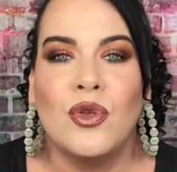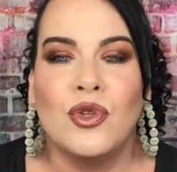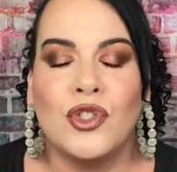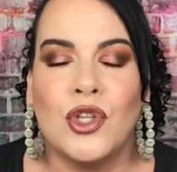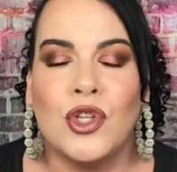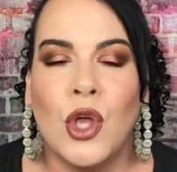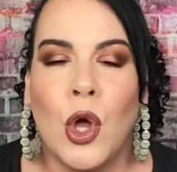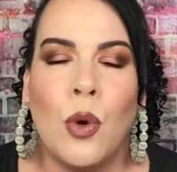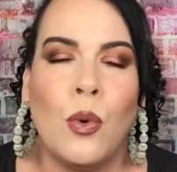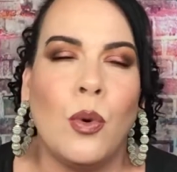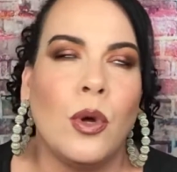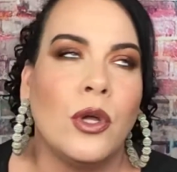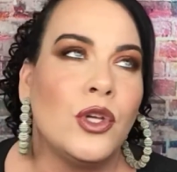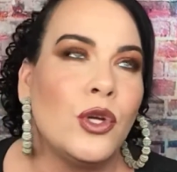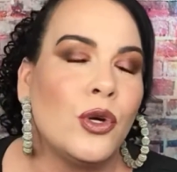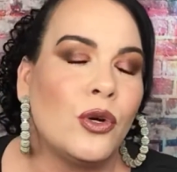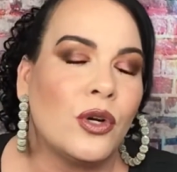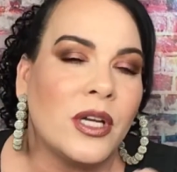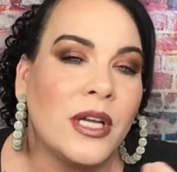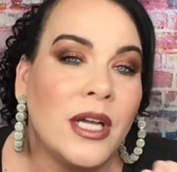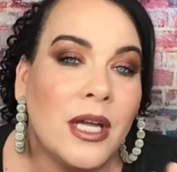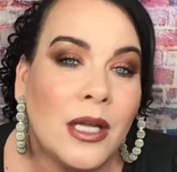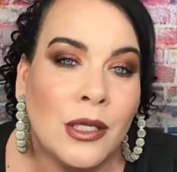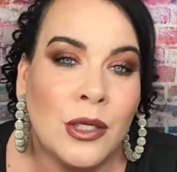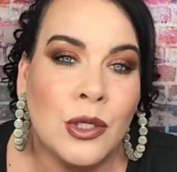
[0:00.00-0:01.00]
So
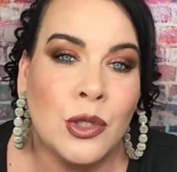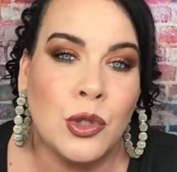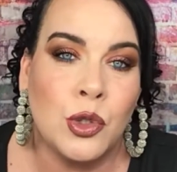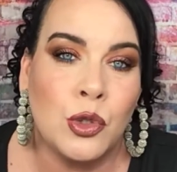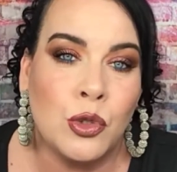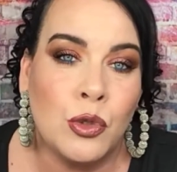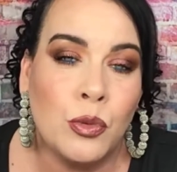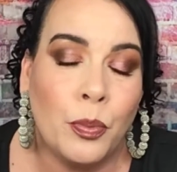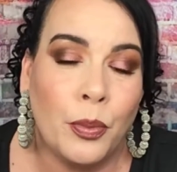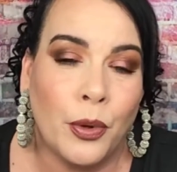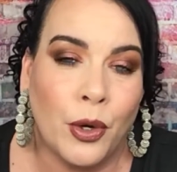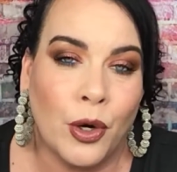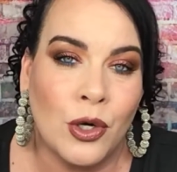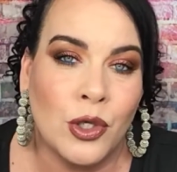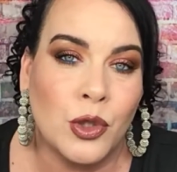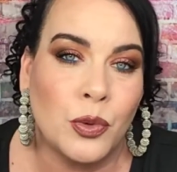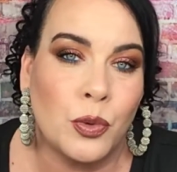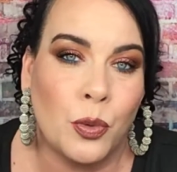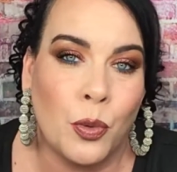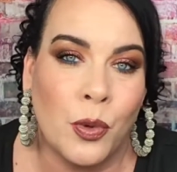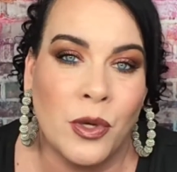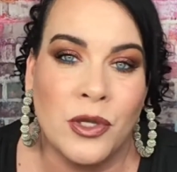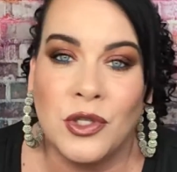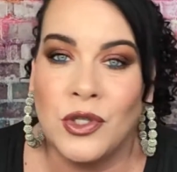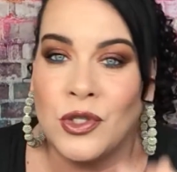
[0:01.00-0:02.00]
you're killing two birds
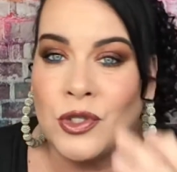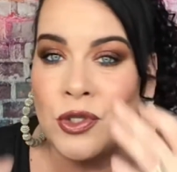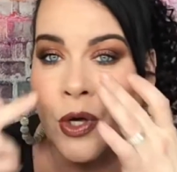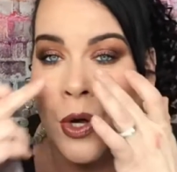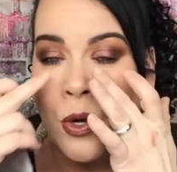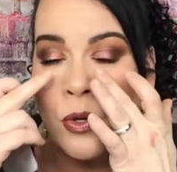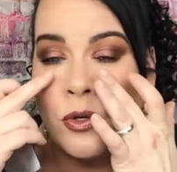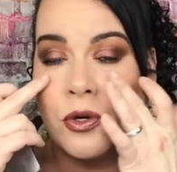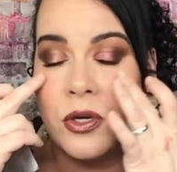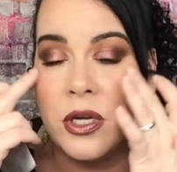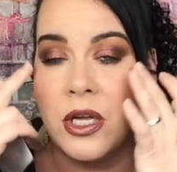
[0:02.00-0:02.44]
with one stone.